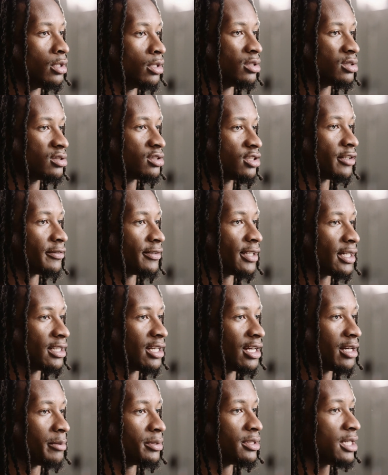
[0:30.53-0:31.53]
stuff like
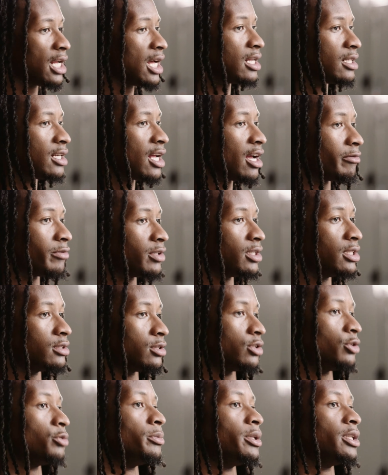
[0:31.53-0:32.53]
that. But not really
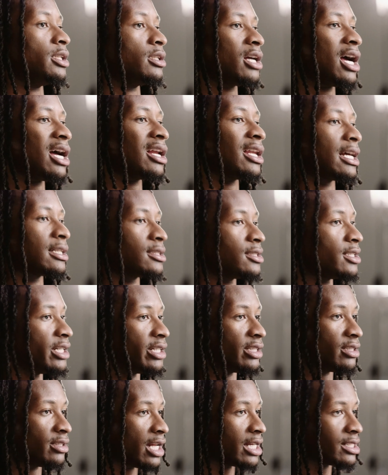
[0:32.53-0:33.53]
too many, kind of like
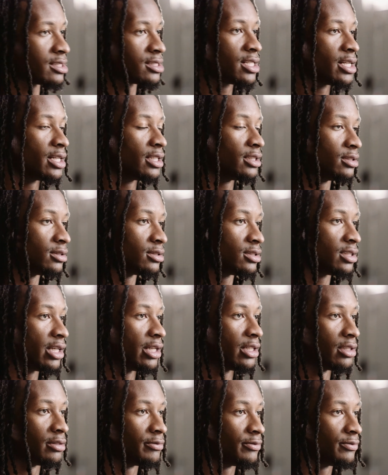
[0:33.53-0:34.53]

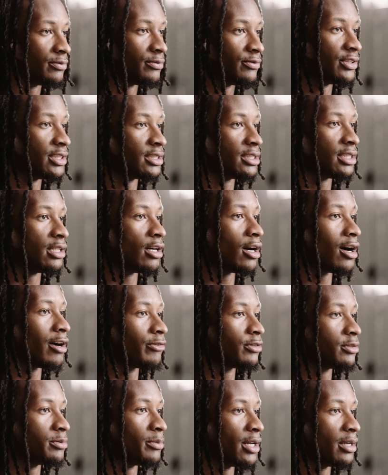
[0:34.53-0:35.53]
10, 15
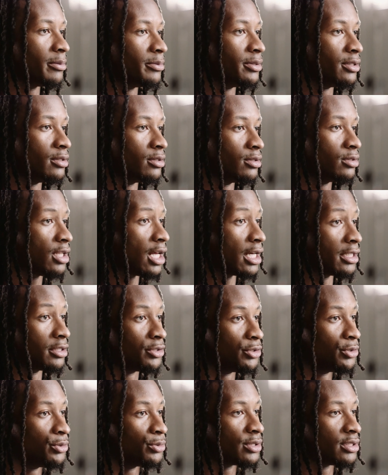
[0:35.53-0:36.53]
offers maybe, like
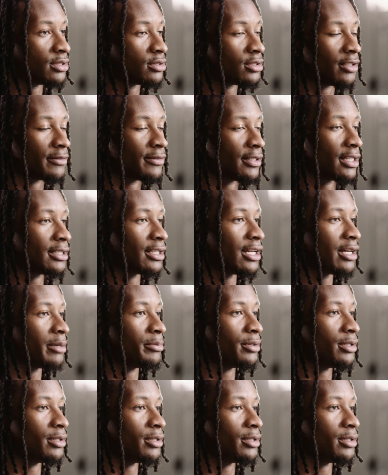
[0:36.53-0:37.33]
Duke and stuff like that.